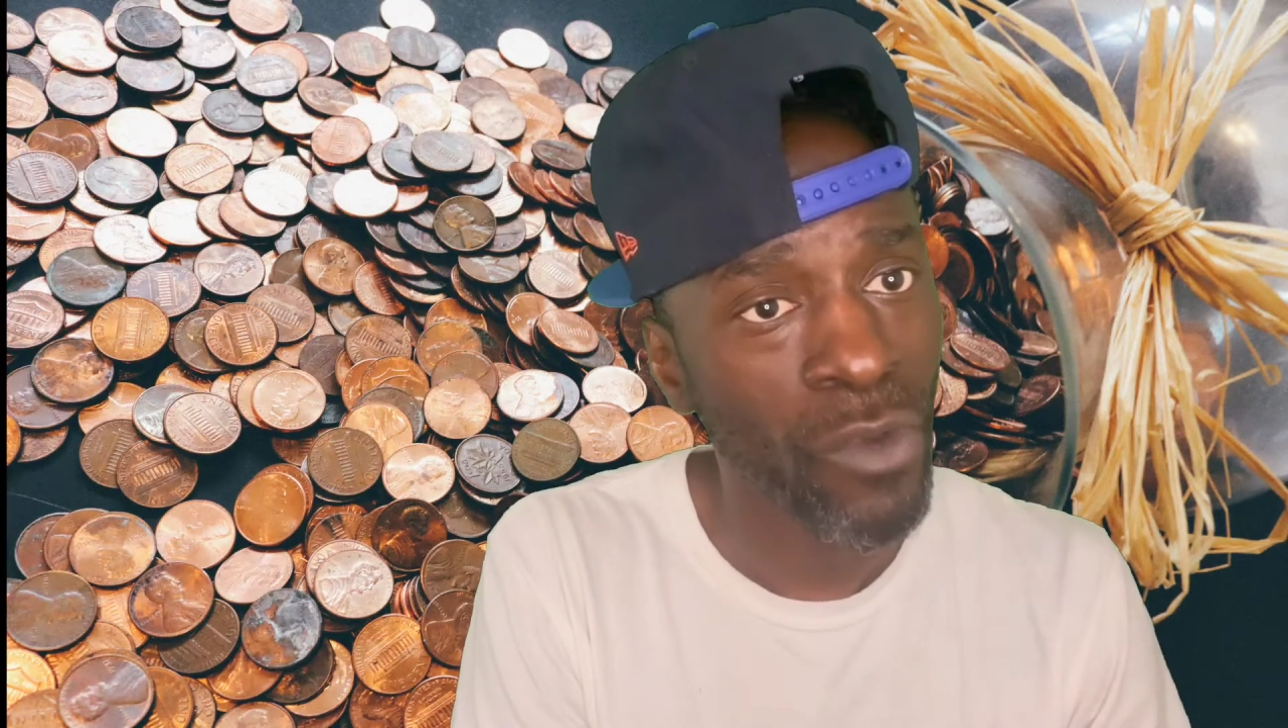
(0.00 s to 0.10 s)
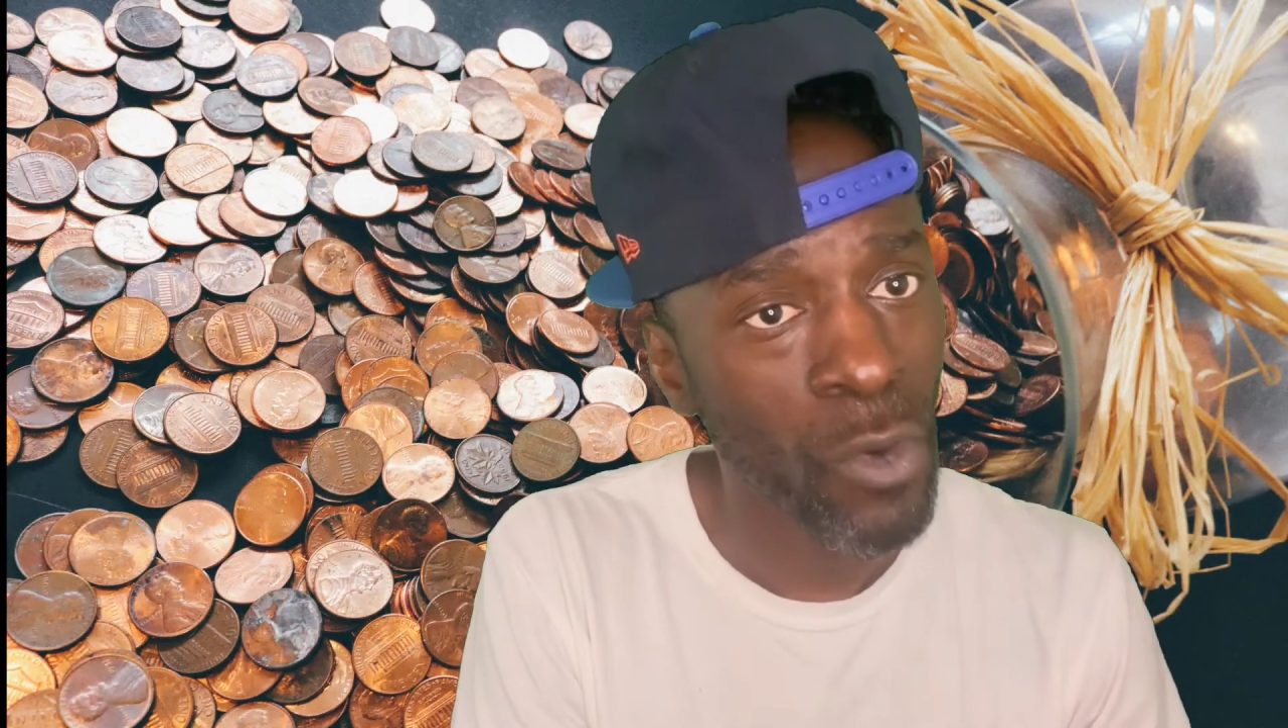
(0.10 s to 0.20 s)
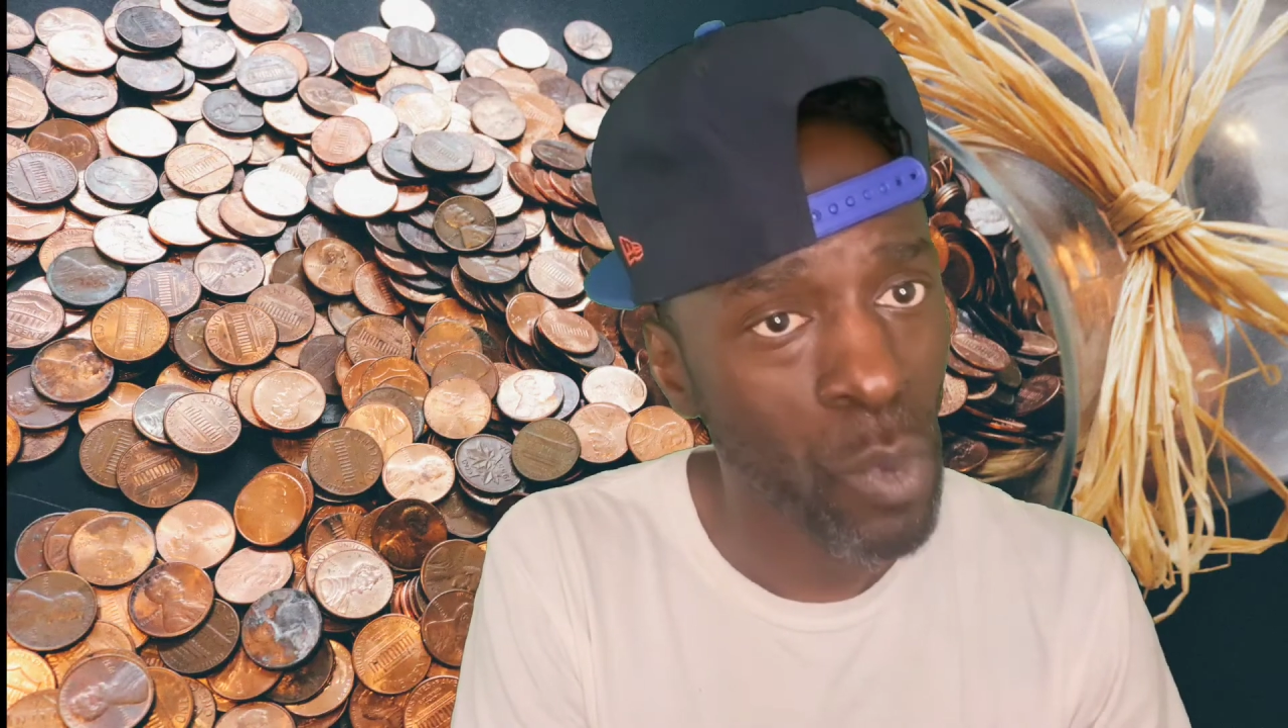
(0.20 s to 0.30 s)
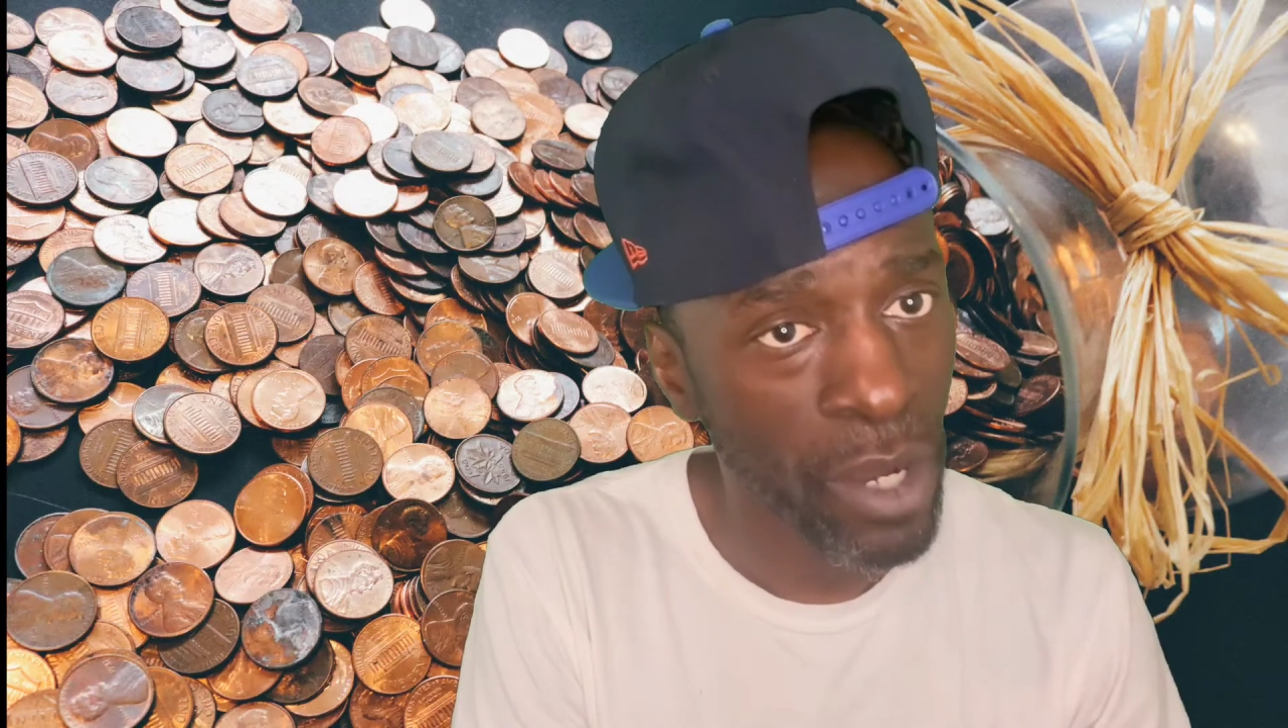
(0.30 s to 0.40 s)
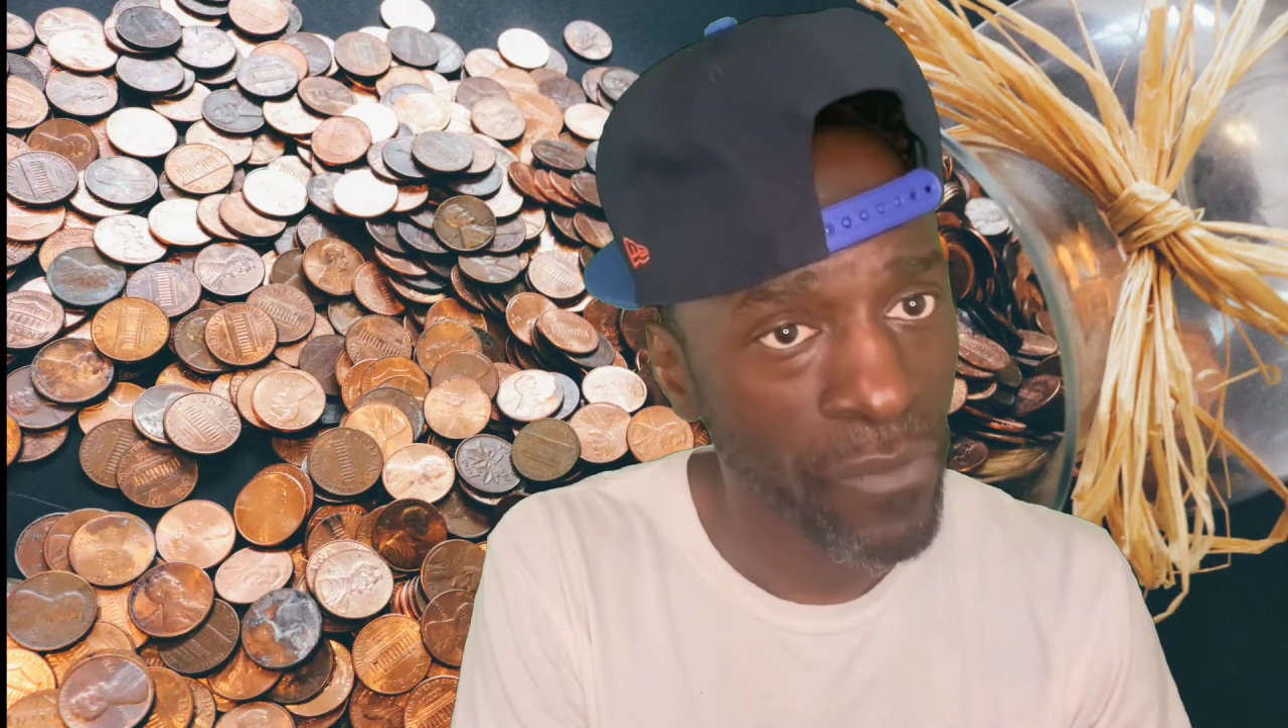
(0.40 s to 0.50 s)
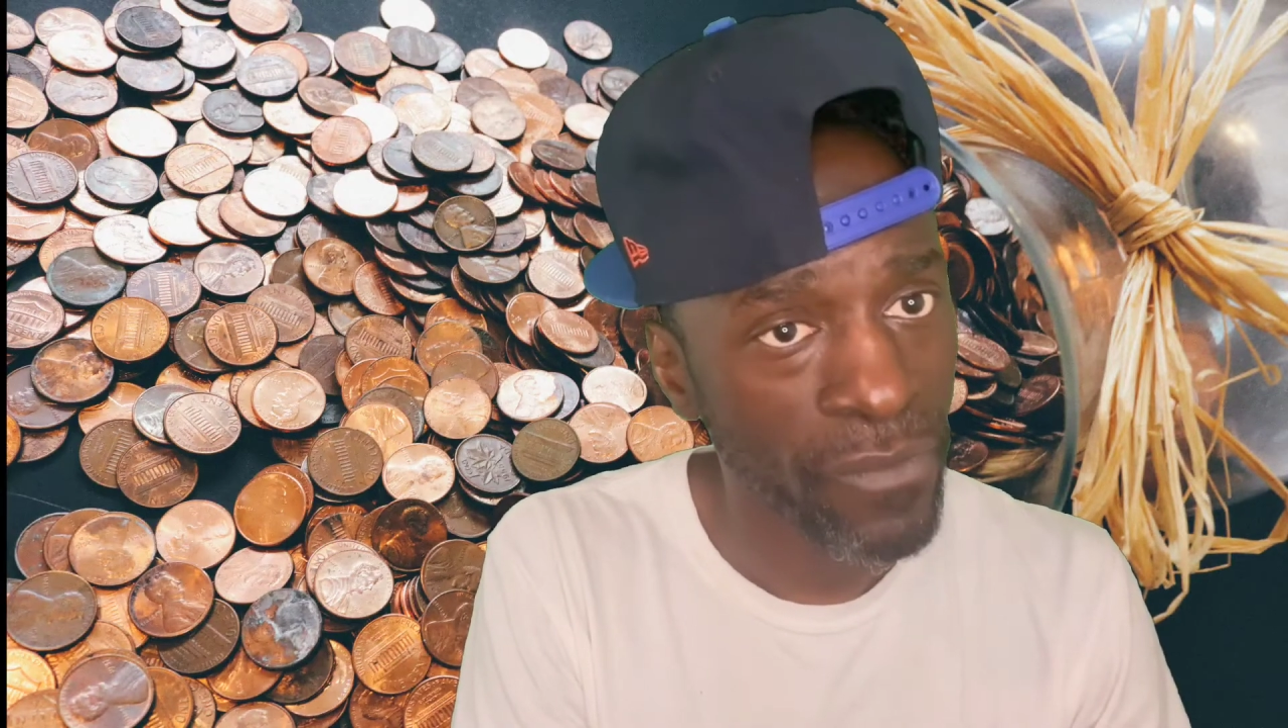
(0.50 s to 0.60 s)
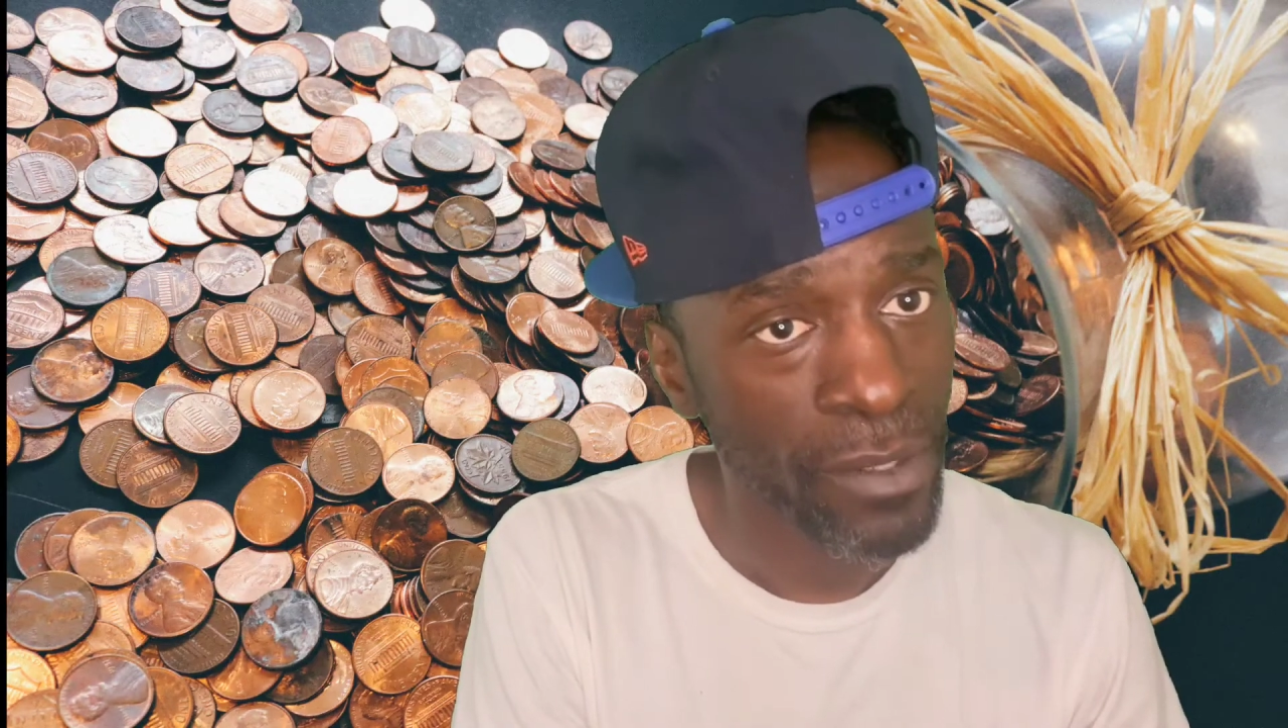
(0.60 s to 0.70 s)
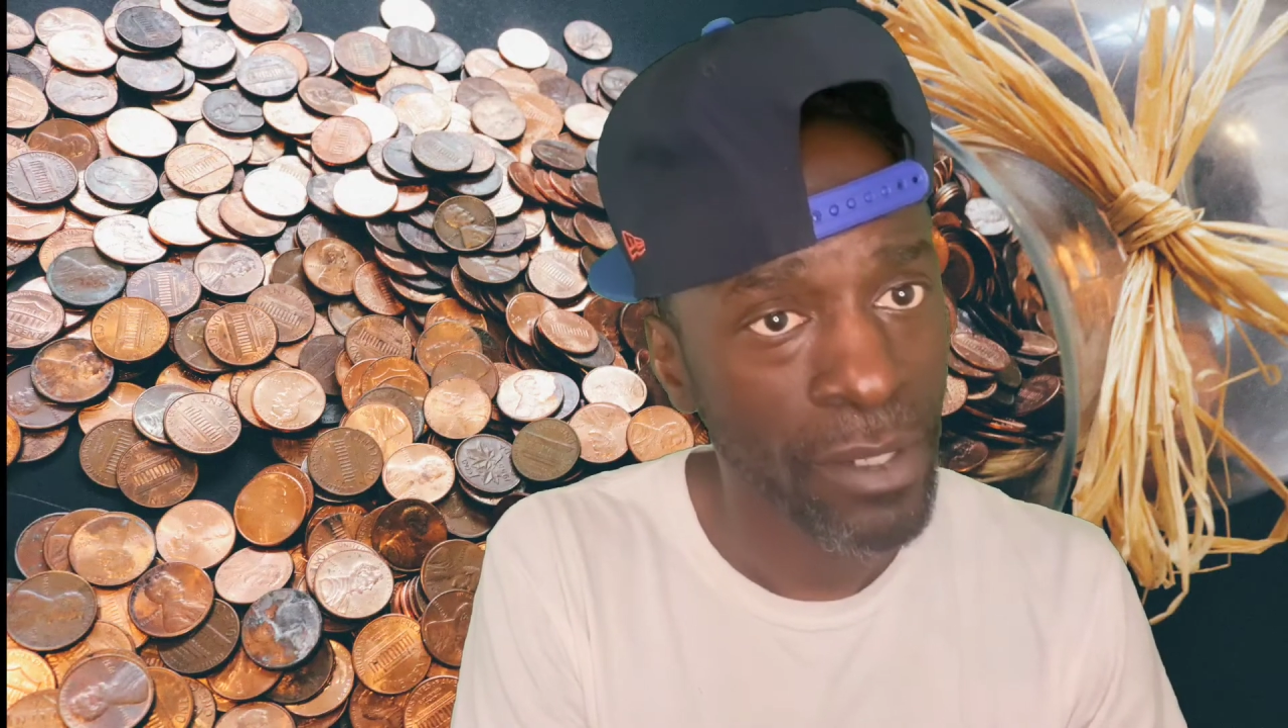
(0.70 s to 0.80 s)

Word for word: real wealth,